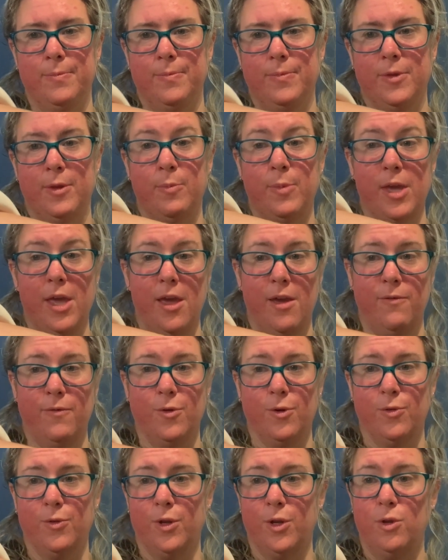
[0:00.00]
the
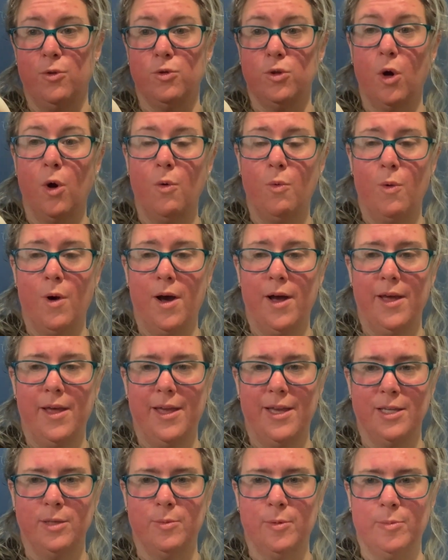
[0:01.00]
behavior that you don't want
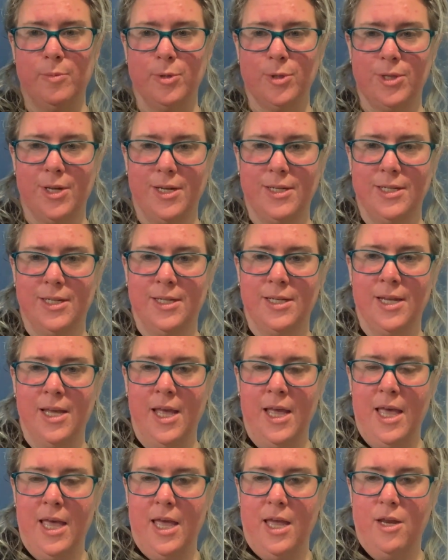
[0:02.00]
has been presented.
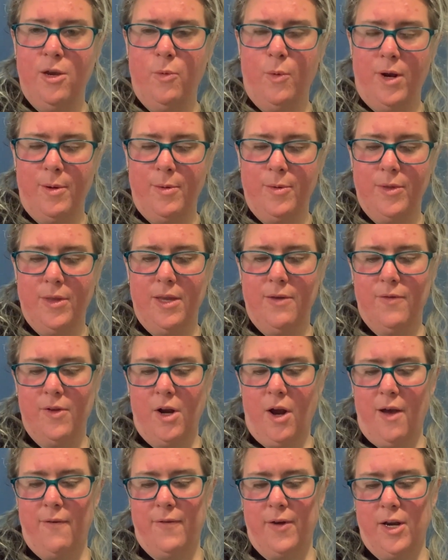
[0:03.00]
And you want to leave it
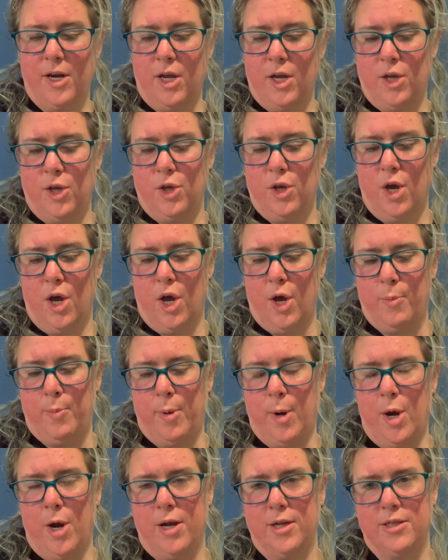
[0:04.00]
off on a
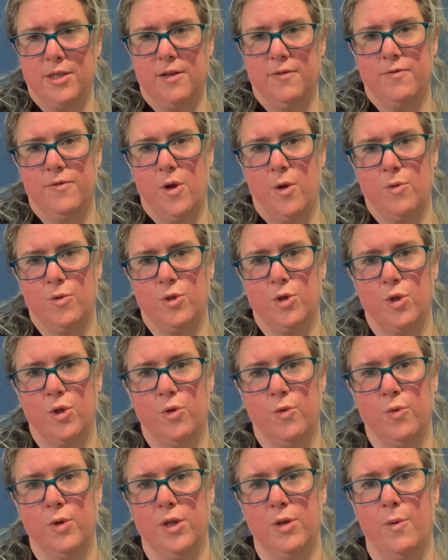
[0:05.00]
positive note. So
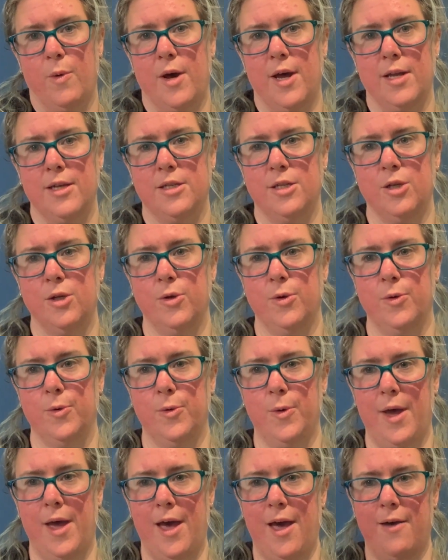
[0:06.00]
you really want to
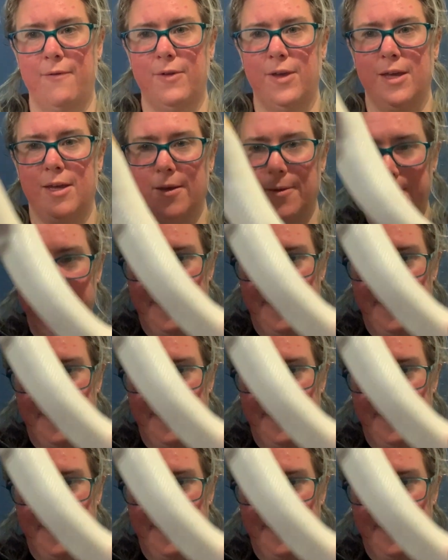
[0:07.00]
have it